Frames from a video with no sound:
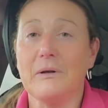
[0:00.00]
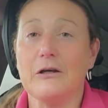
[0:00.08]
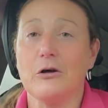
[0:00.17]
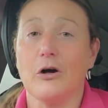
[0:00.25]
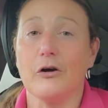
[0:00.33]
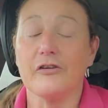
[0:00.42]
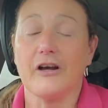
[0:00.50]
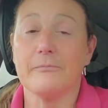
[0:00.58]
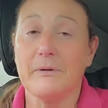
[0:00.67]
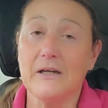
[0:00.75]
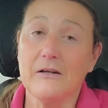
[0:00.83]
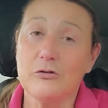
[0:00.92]
because
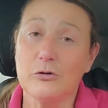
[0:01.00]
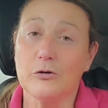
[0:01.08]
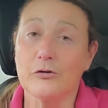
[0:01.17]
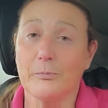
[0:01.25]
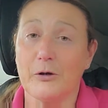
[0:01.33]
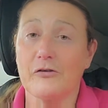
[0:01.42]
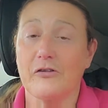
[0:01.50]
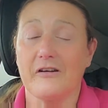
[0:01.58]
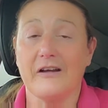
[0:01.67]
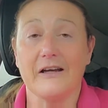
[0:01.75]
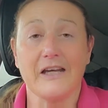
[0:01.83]
I've been indoors most of the day.